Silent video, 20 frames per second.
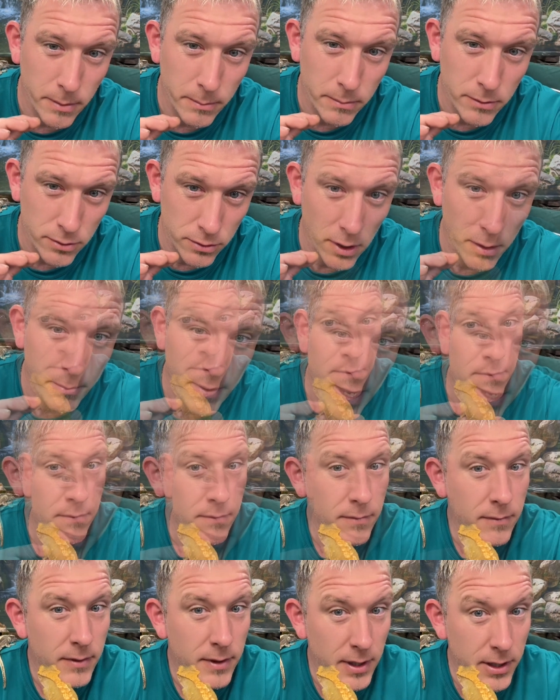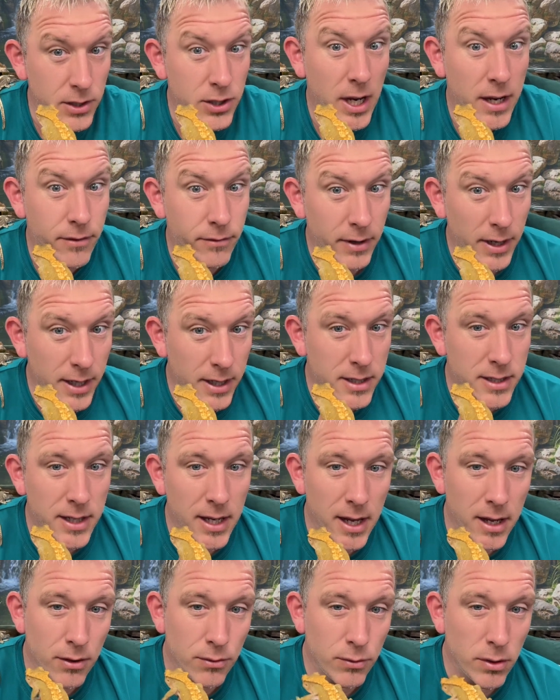grow back. They generally
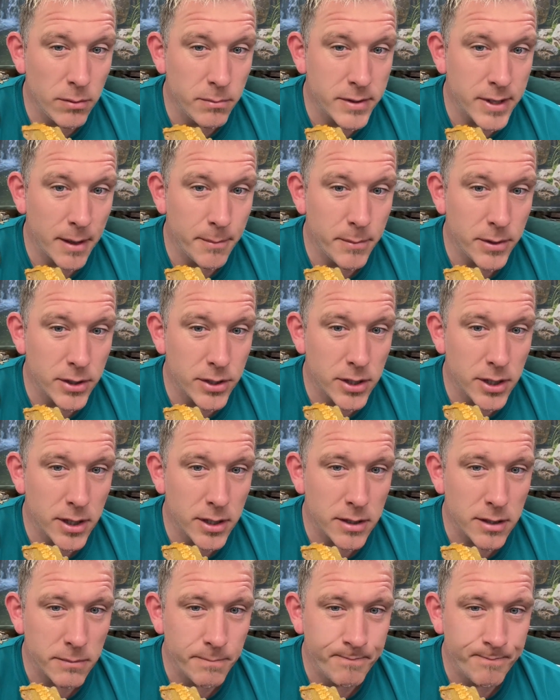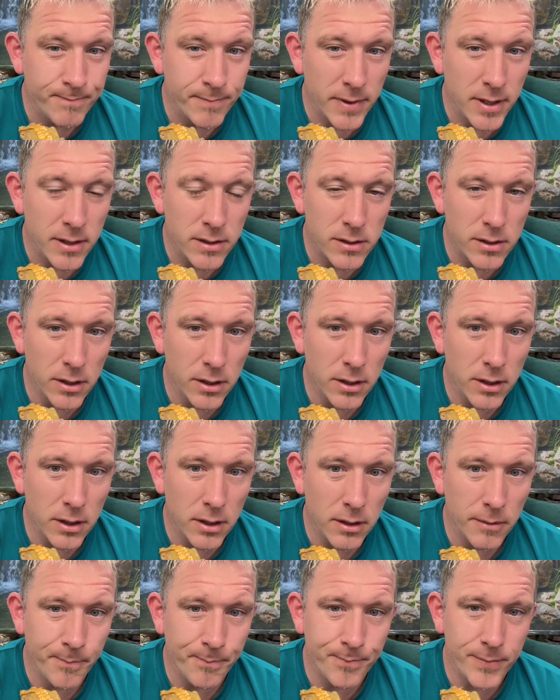sit at room temperatures,
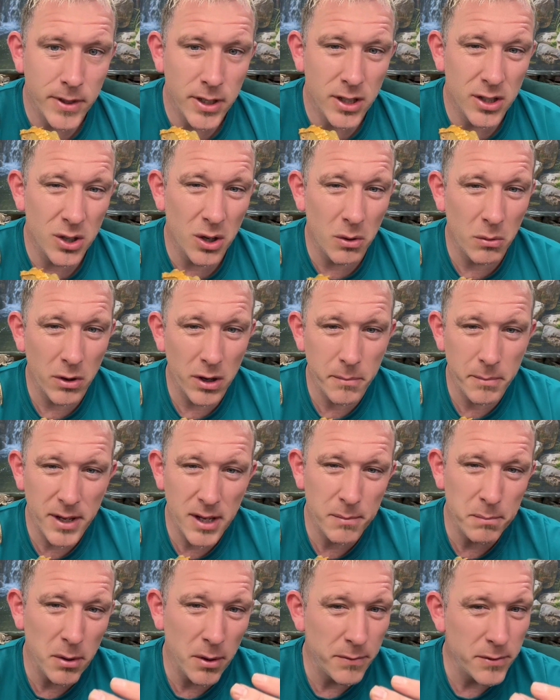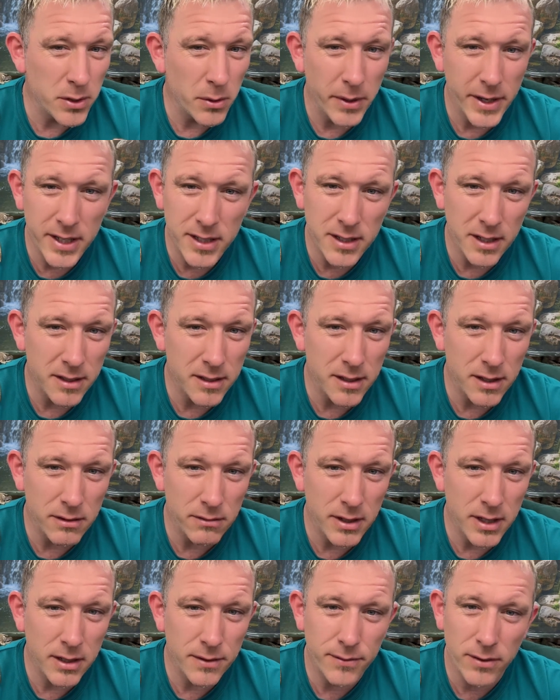so you don't want to be above 26
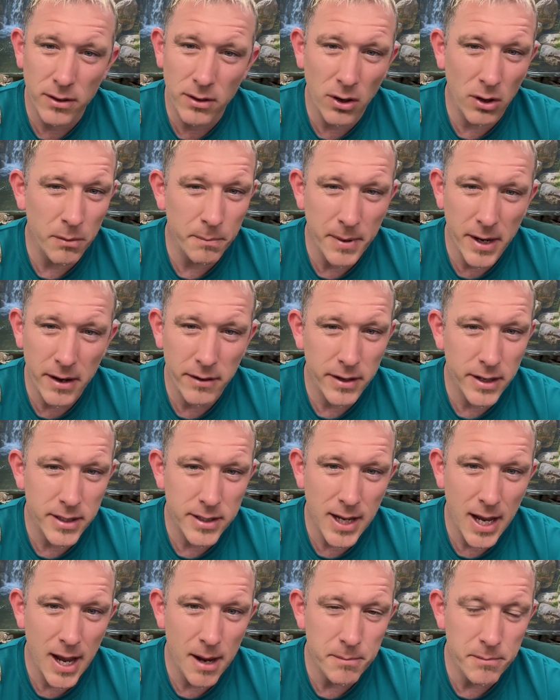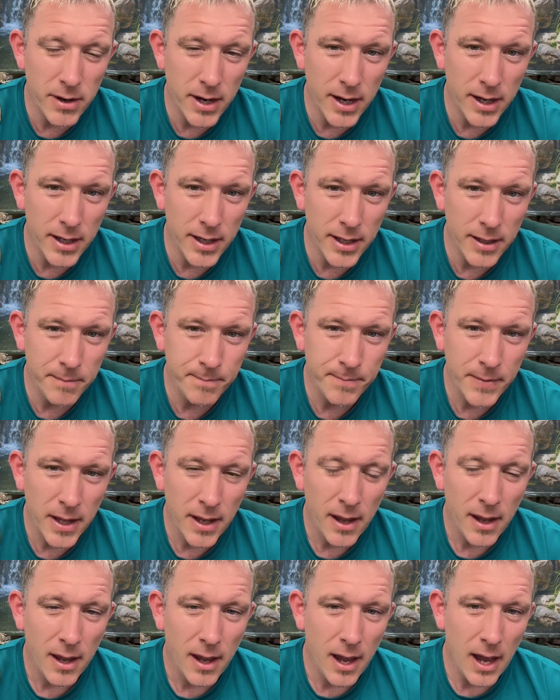degrees for a long period of time really.
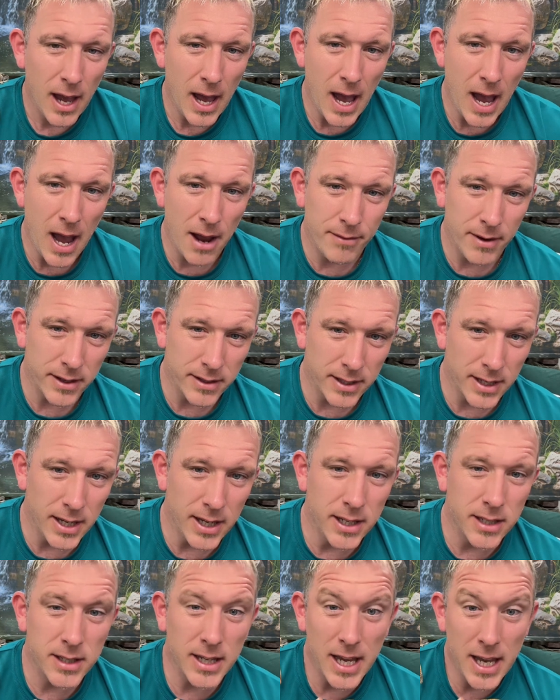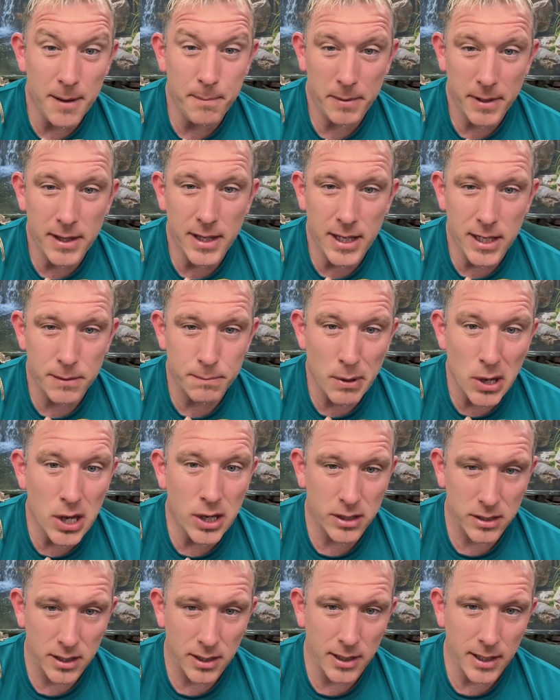I've had these, keeping these
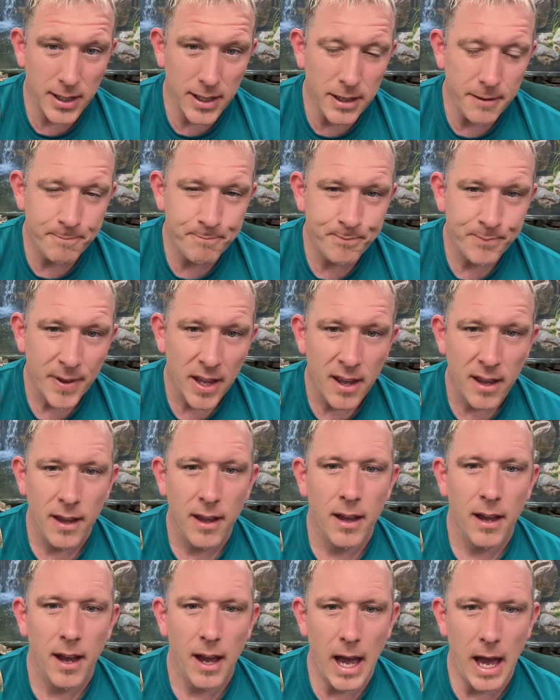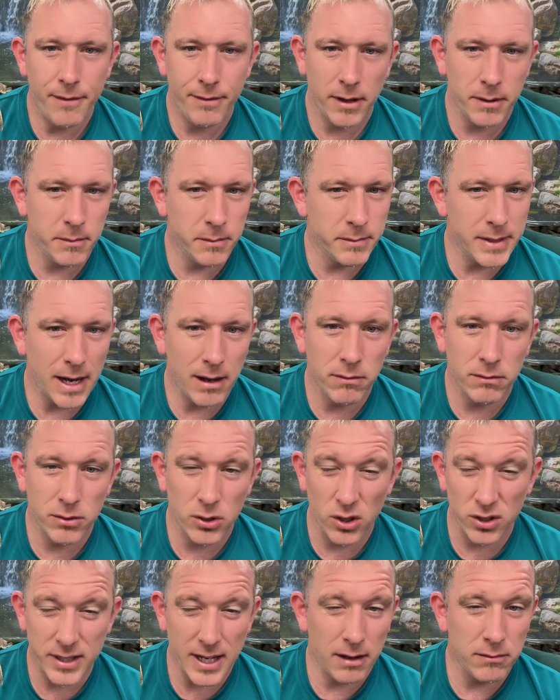personally, I've had them
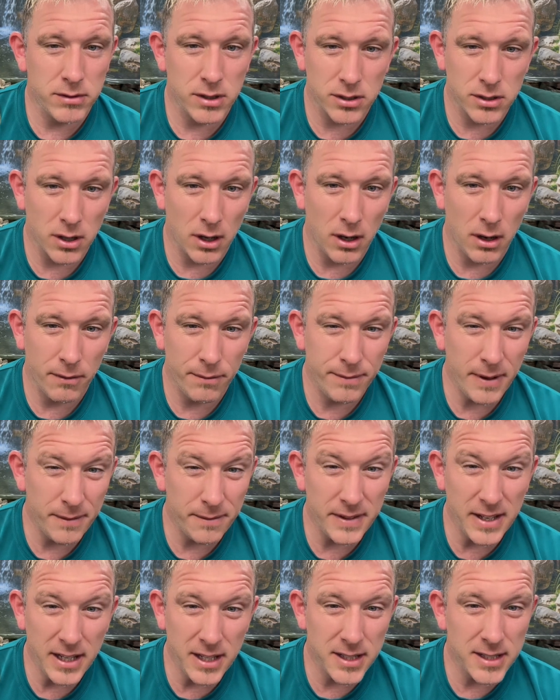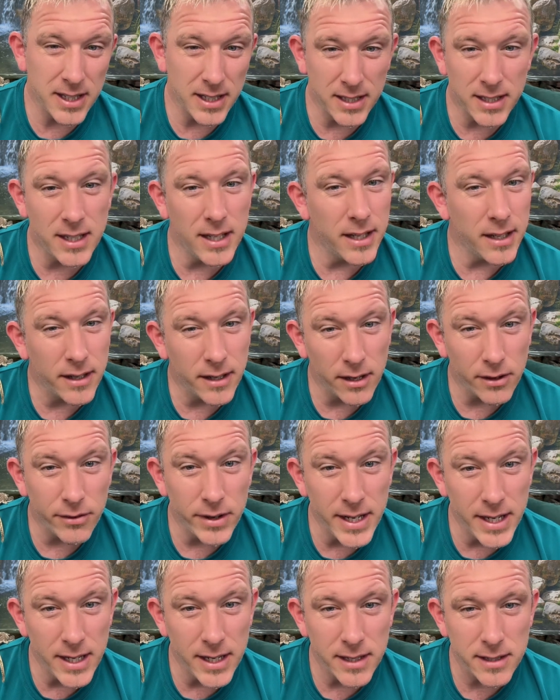go down to sort of 15, 16
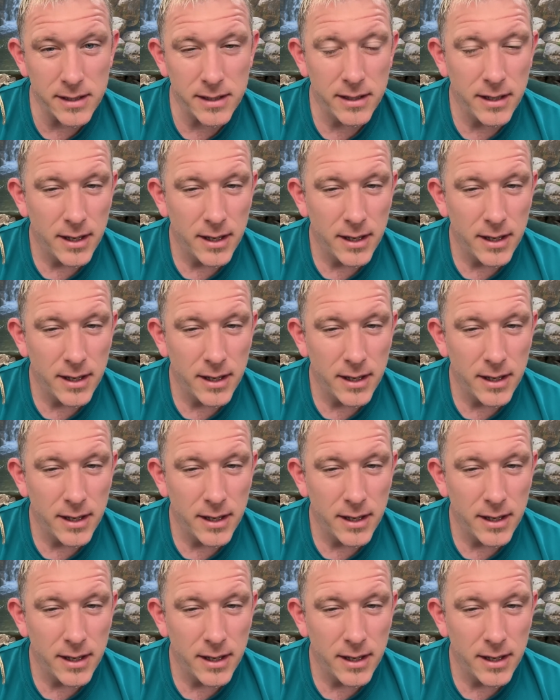degrees